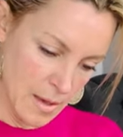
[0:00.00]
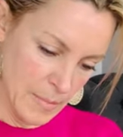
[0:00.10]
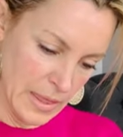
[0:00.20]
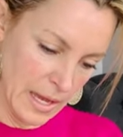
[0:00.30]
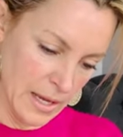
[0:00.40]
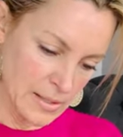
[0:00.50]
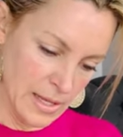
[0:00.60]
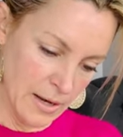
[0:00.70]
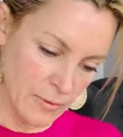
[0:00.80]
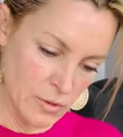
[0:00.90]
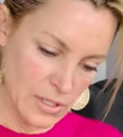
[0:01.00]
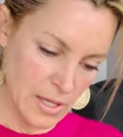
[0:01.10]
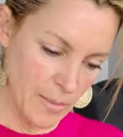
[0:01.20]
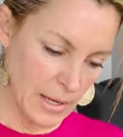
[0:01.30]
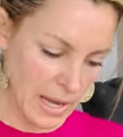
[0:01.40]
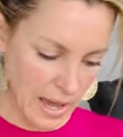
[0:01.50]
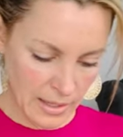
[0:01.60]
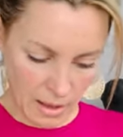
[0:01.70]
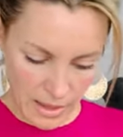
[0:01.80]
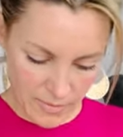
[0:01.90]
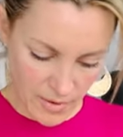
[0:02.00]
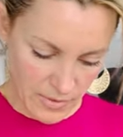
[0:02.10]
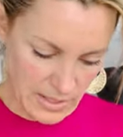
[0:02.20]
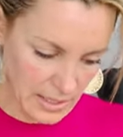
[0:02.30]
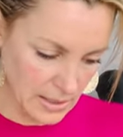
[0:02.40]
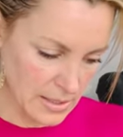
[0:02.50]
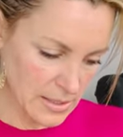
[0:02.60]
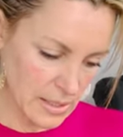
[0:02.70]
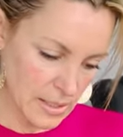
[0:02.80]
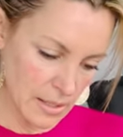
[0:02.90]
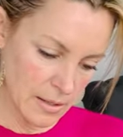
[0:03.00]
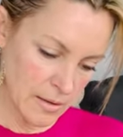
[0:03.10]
But like I said, if you're just coming on, I'll have everything listed